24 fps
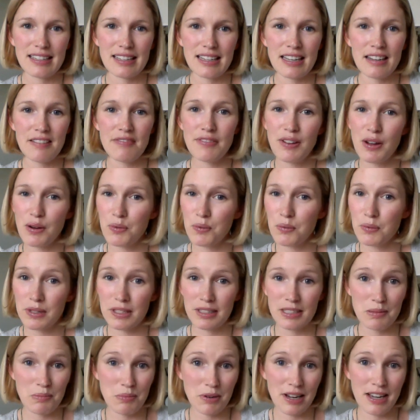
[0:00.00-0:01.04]
it felt
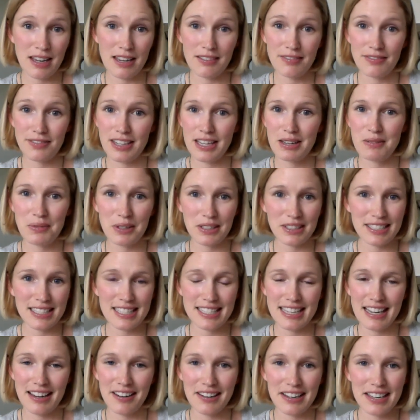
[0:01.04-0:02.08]
really brave and really
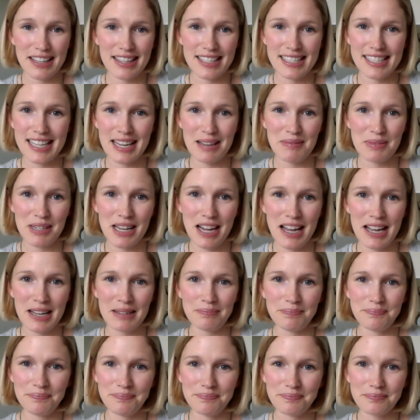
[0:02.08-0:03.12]
scary at the same
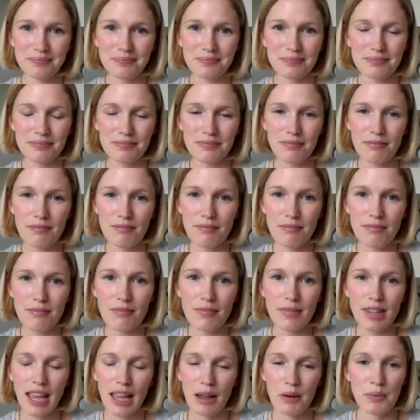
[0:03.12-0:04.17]
time.
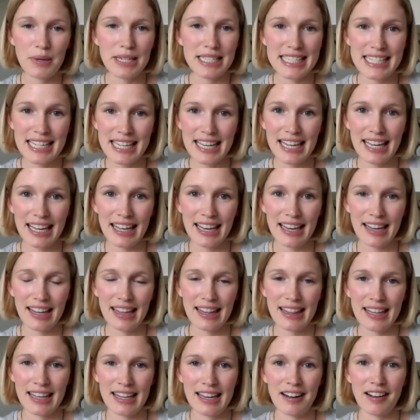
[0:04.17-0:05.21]
And we did it,
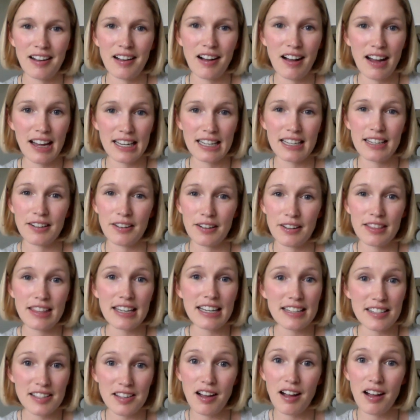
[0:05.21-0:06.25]
and then I got here and
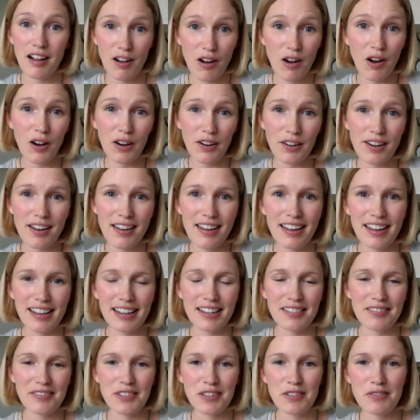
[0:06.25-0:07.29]
things got hard. And
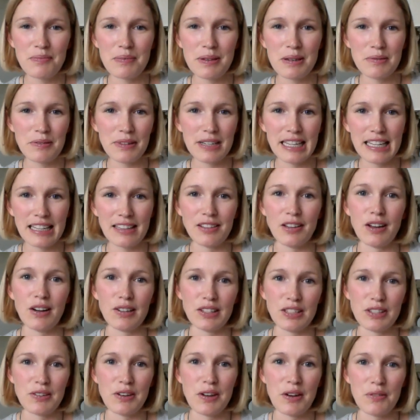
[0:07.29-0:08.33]
if you've been reading along,
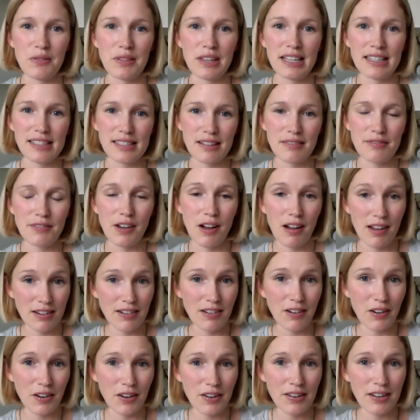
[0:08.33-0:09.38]
you know things have gotten
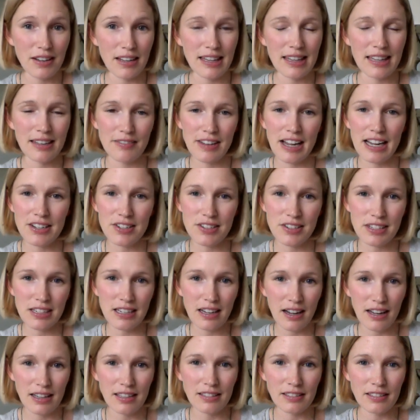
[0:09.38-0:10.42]
hard, and they've actually
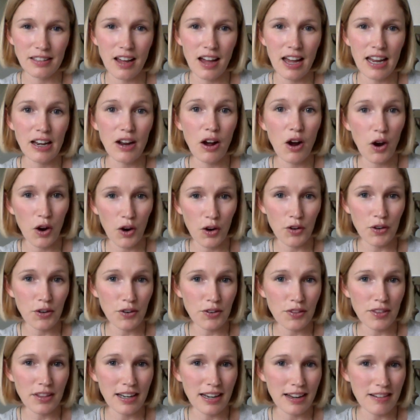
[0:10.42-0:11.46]
gotten a lot
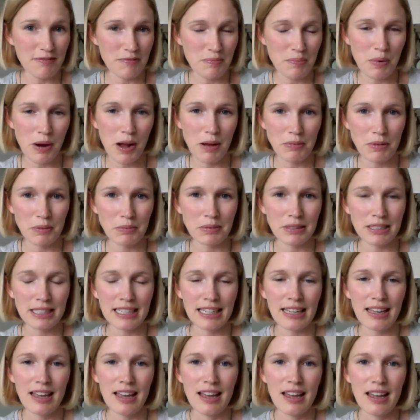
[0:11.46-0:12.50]
harder than I've probably